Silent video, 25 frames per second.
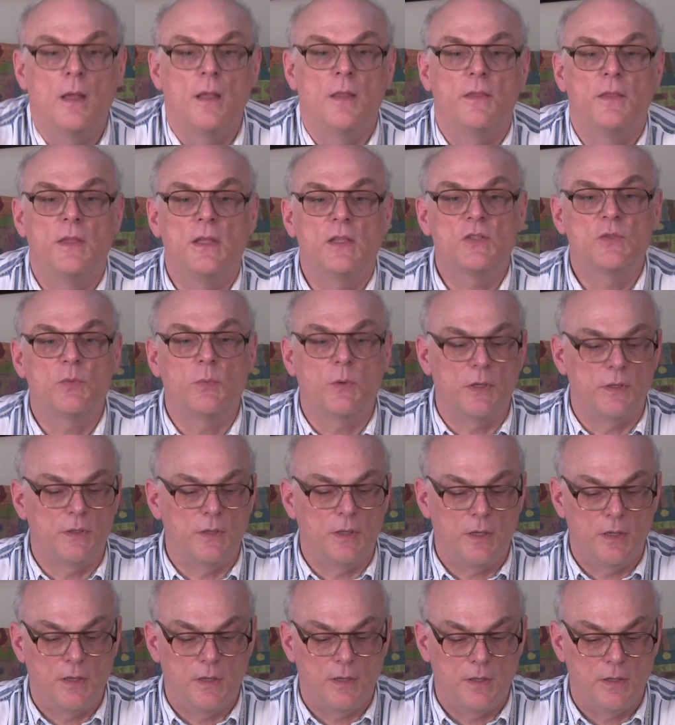This one,
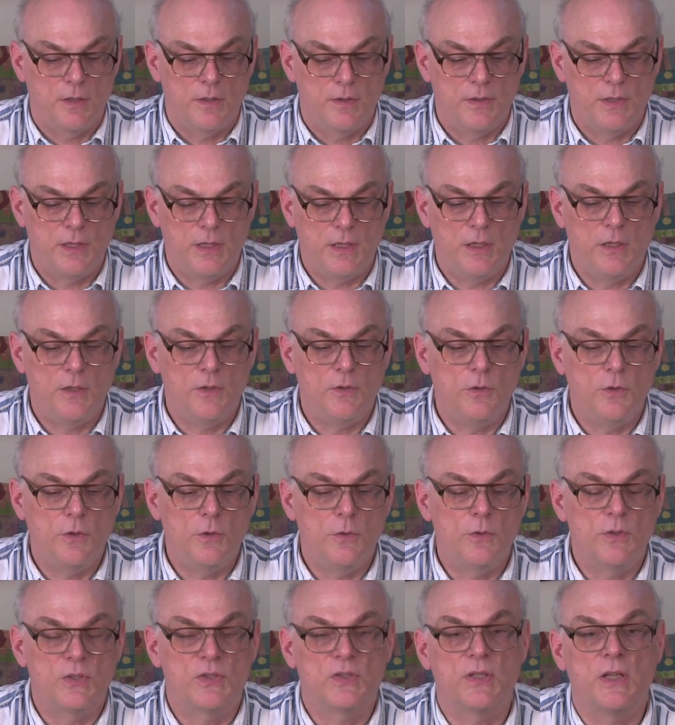the
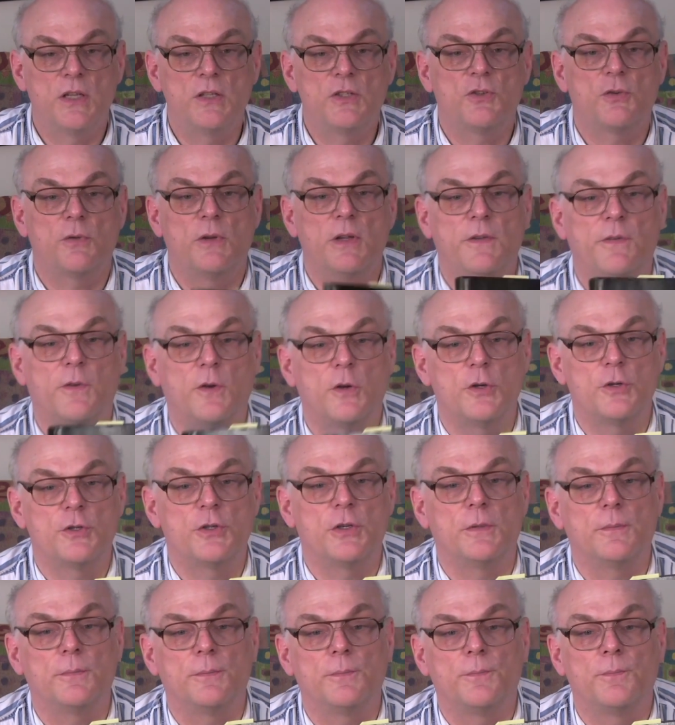New Century
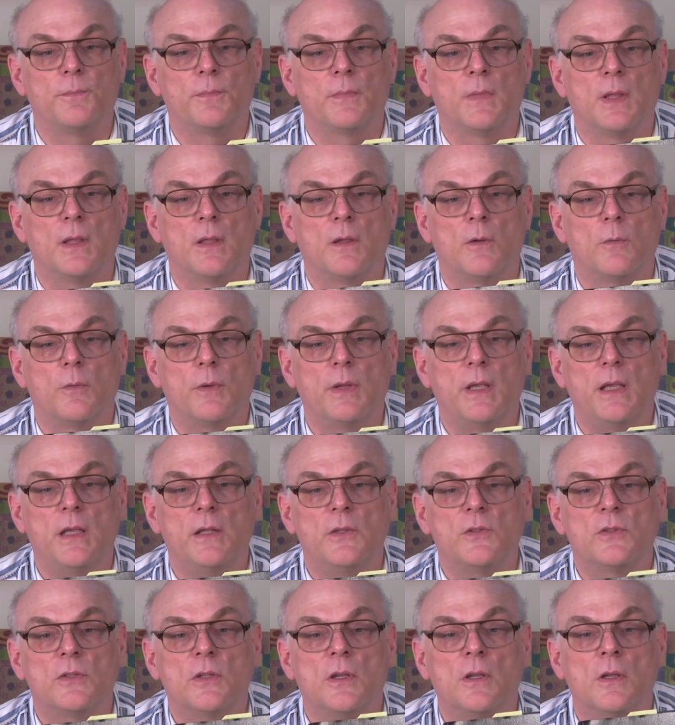Version,
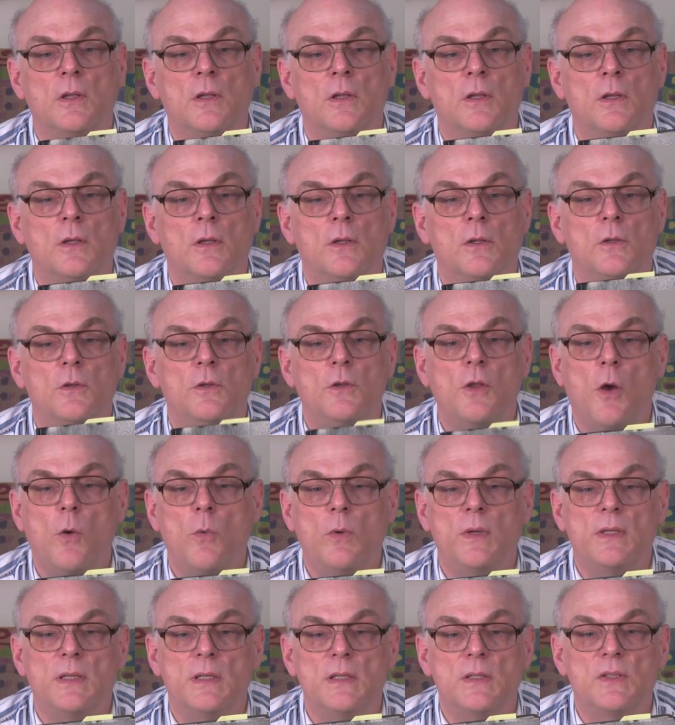reads, no
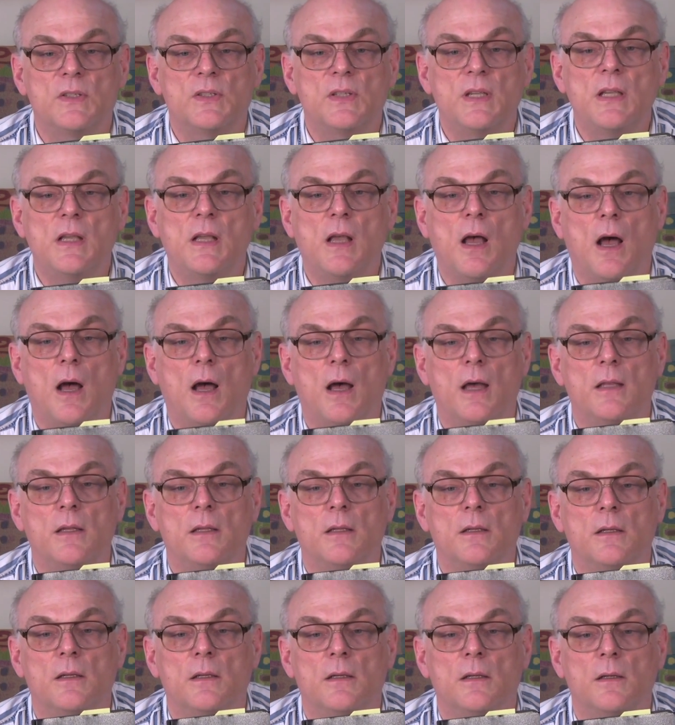one can see God,
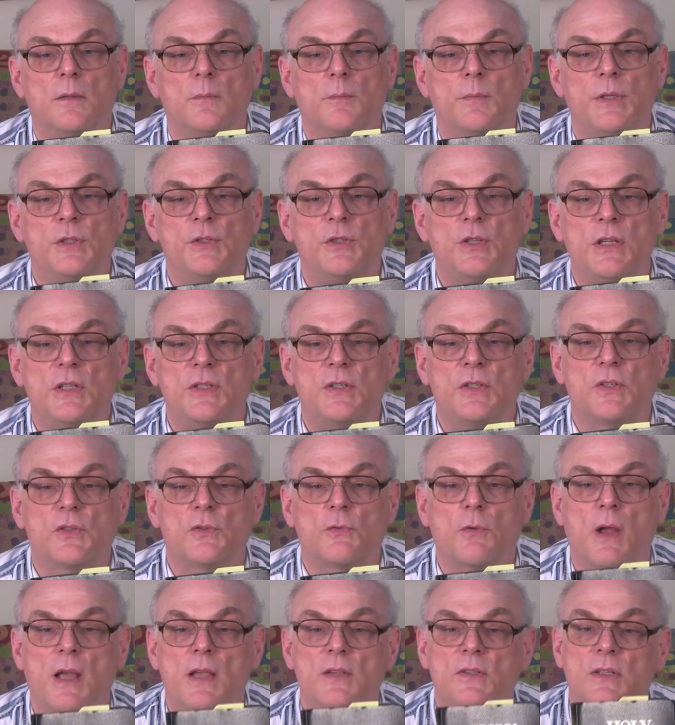but Jesus
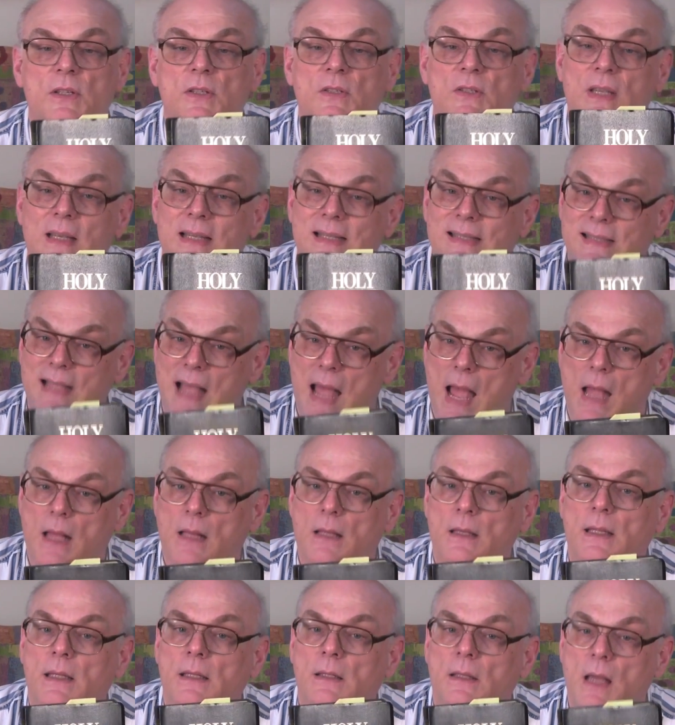Christ is
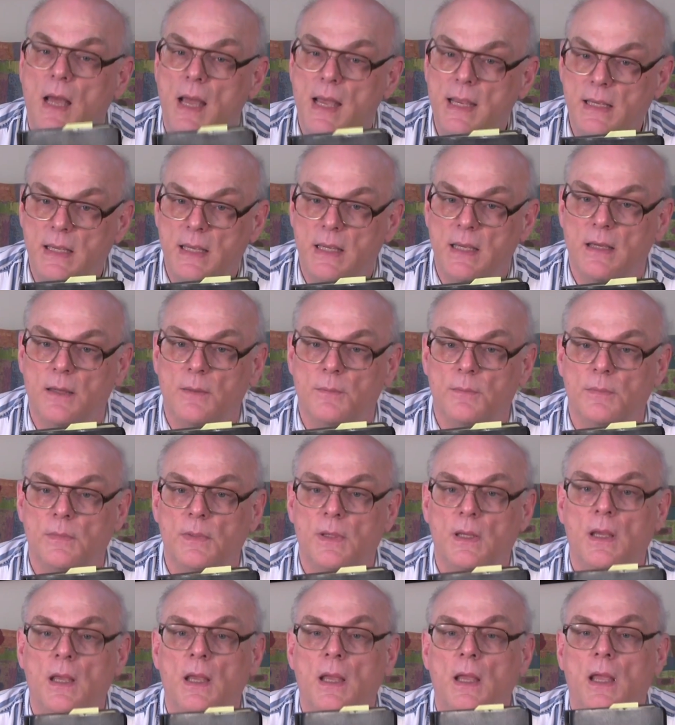exactly like him.
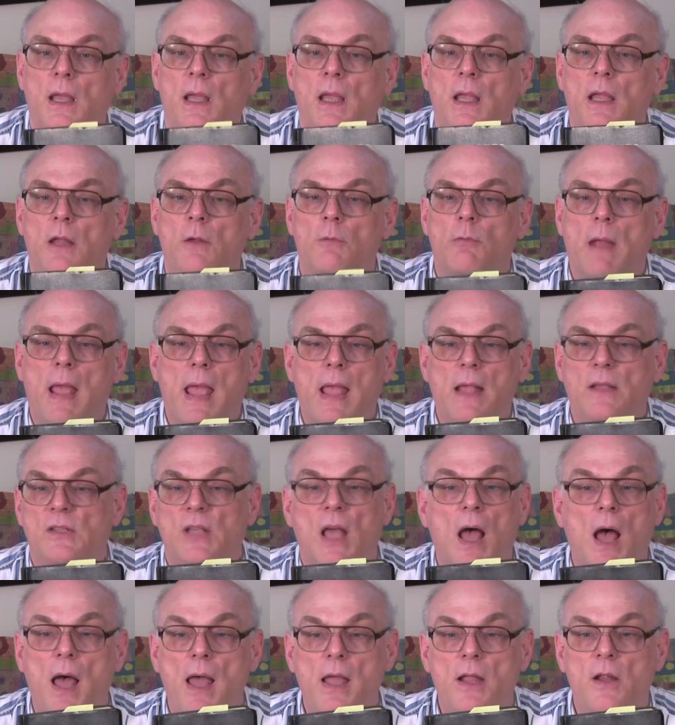He ranks
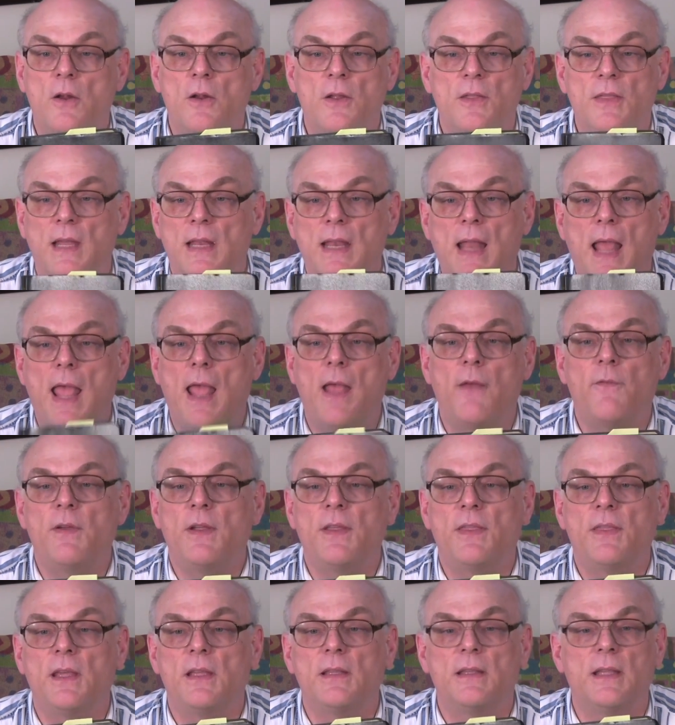higher than
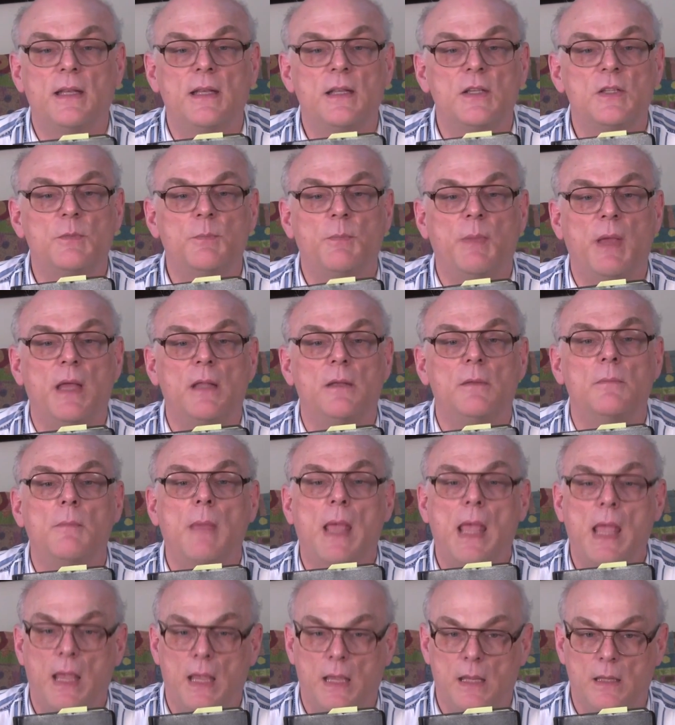everything that has been
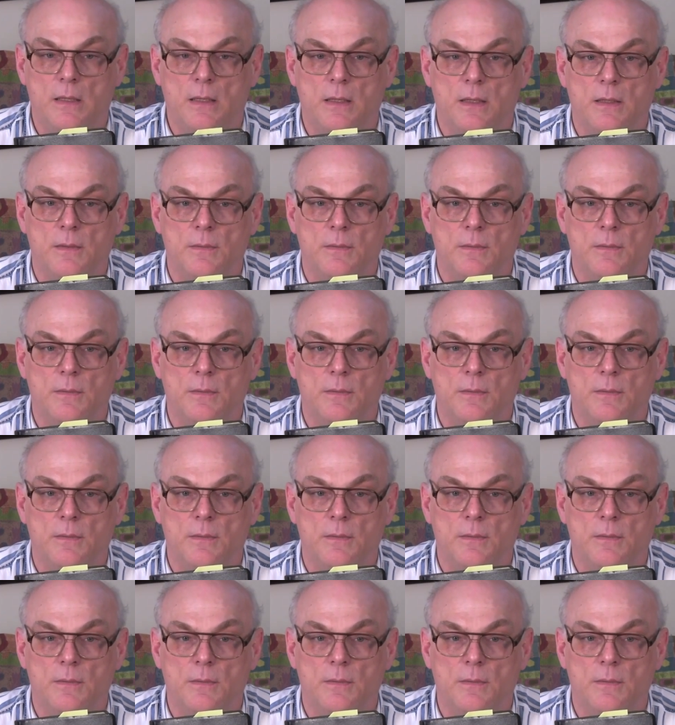made.